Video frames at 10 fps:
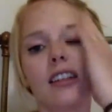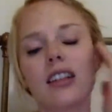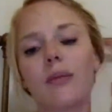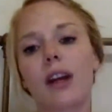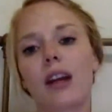
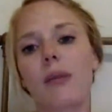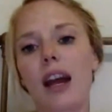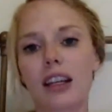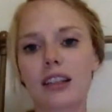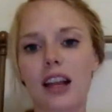to bring it
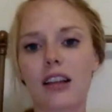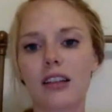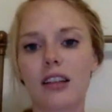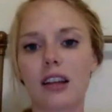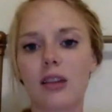back exactly
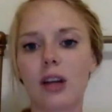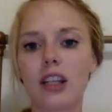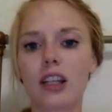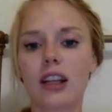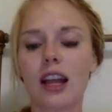to the
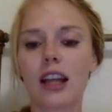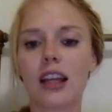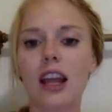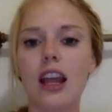question, like